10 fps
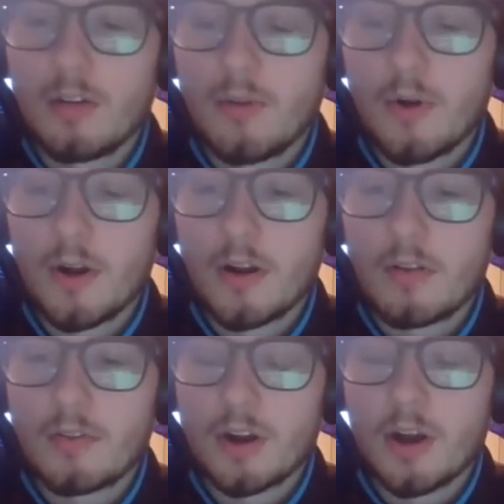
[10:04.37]
for
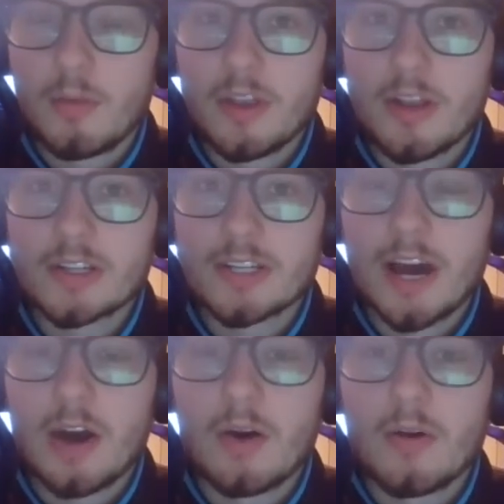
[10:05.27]
a couple of years
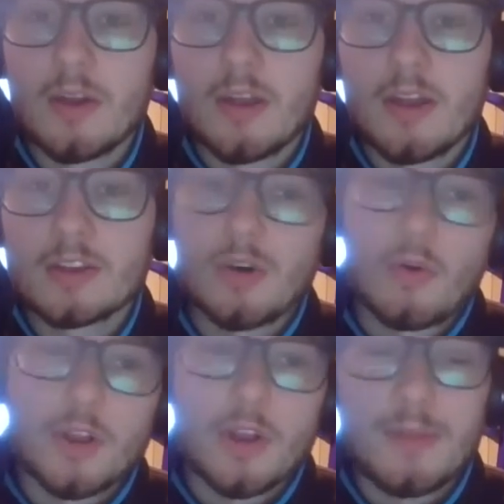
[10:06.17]
now.
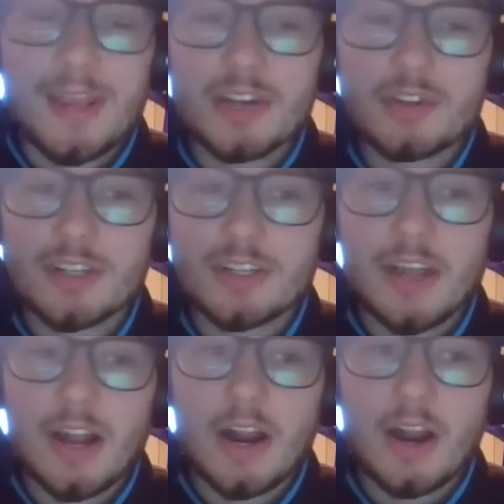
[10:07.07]
So there could be interest
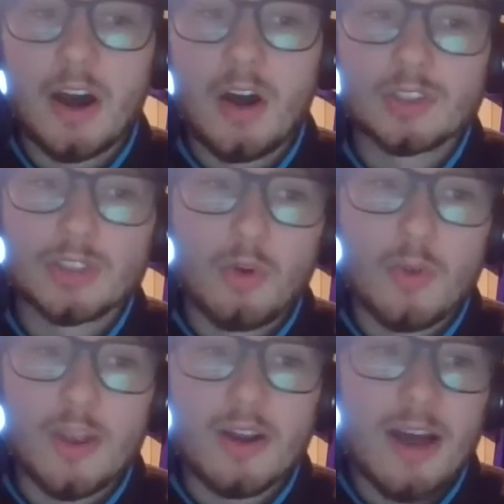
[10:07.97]
there. Also,
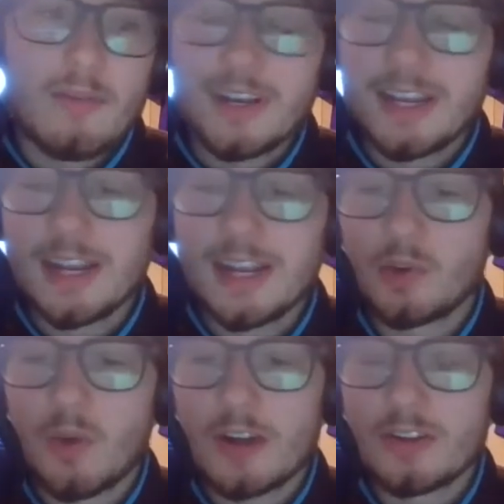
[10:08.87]
have a need at
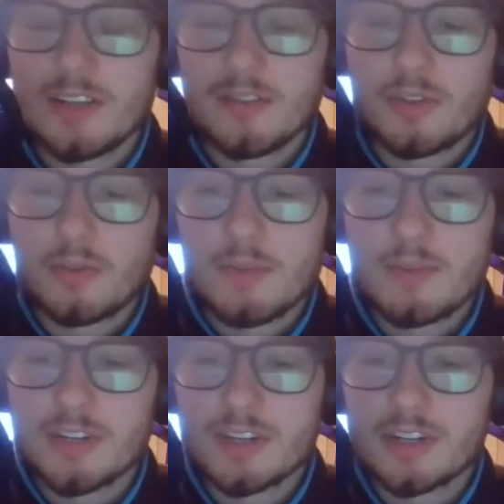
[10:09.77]
the wide receiver 3
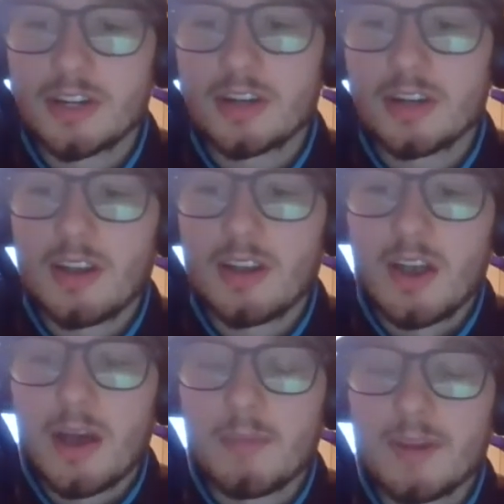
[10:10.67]
position.
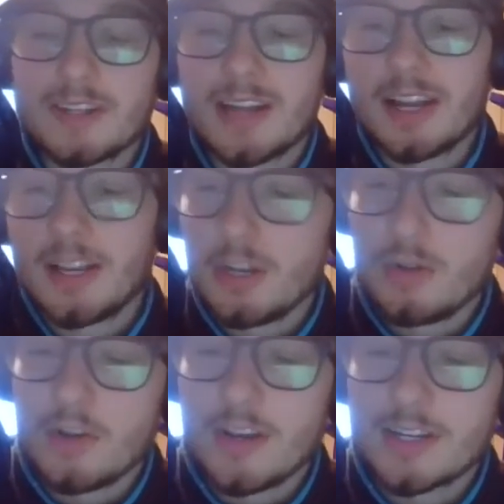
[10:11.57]
I mean, it's not
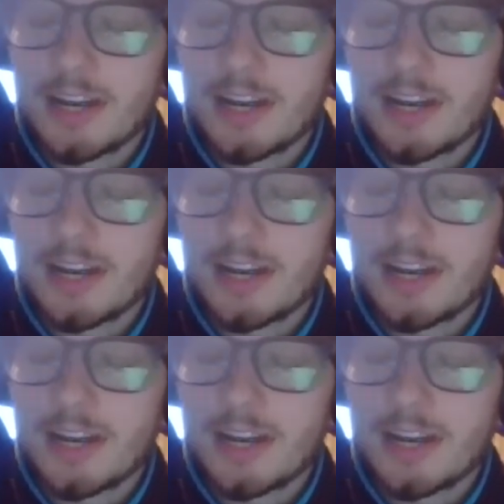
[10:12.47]
a